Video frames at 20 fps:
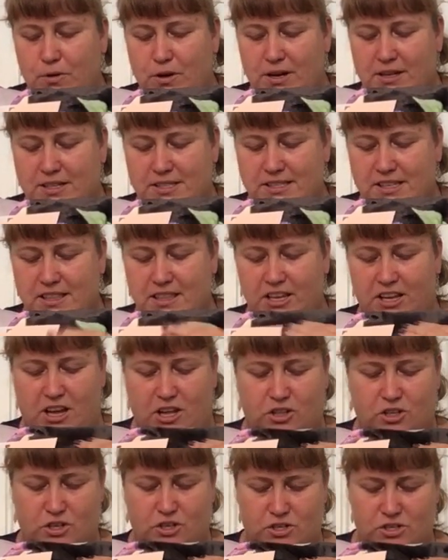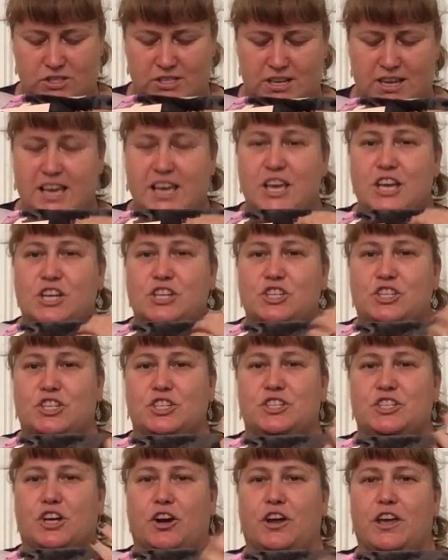Honestly, the colors
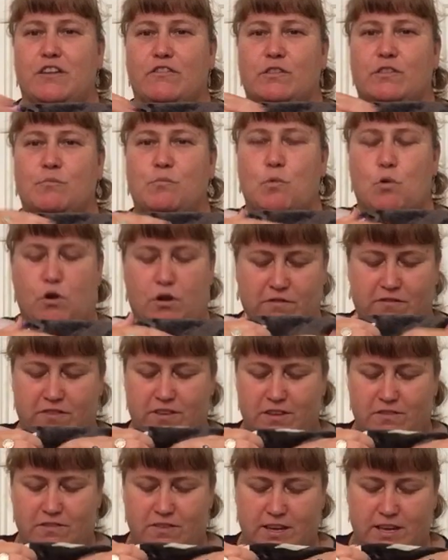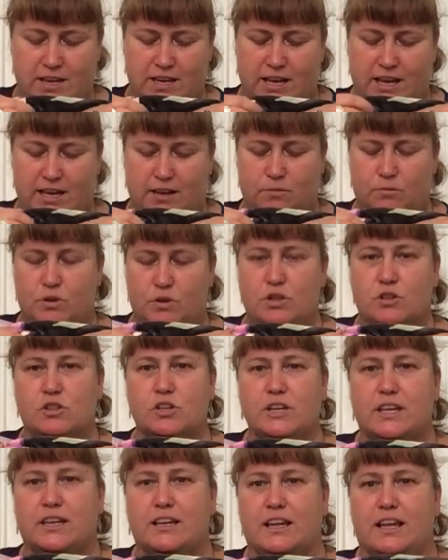just are even more vivid. And when you look
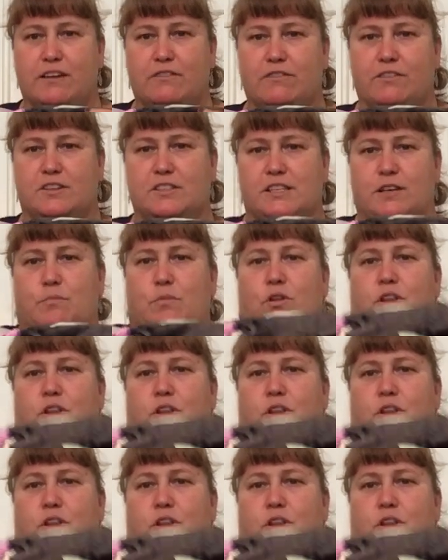at, like, for example,